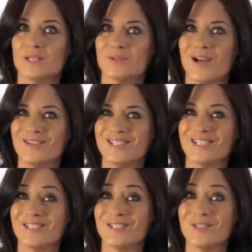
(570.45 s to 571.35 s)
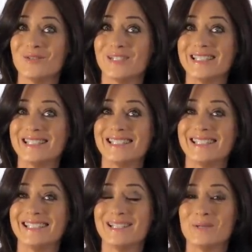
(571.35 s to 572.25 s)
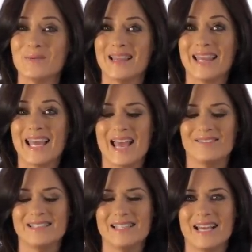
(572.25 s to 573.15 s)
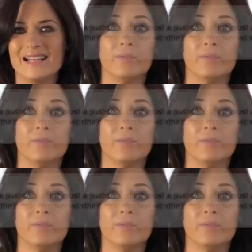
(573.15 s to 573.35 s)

around here so you can see what they have said.